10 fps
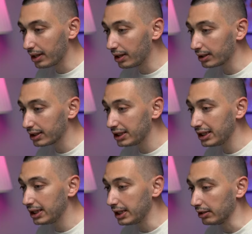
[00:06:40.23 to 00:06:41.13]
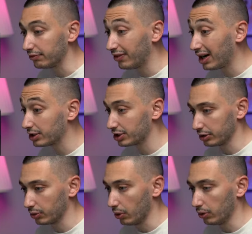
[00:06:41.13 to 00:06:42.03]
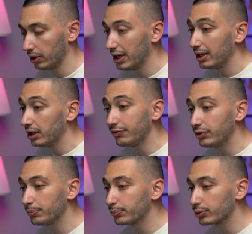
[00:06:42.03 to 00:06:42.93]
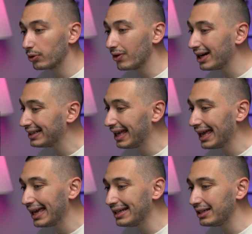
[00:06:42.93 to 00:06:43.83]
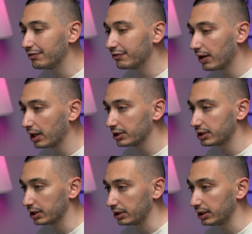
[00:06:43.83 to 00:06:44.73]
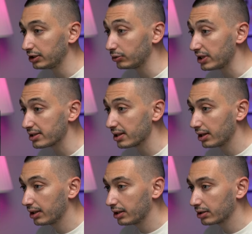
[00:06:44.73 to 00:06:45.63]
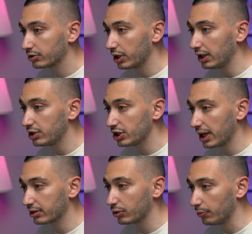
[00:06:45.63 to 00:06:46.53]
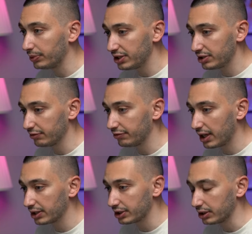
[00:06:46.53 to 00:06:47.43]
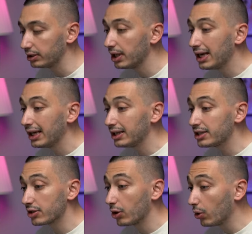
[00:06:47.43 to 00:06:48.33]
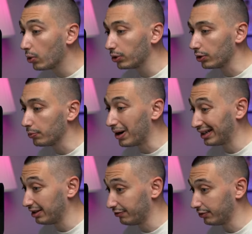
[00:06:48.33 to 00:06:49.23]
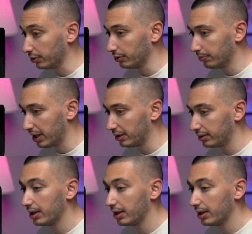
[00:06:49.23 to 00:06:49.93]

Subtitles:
key here, function call. If you provide any function into this create chat completion function, it's auto by default. But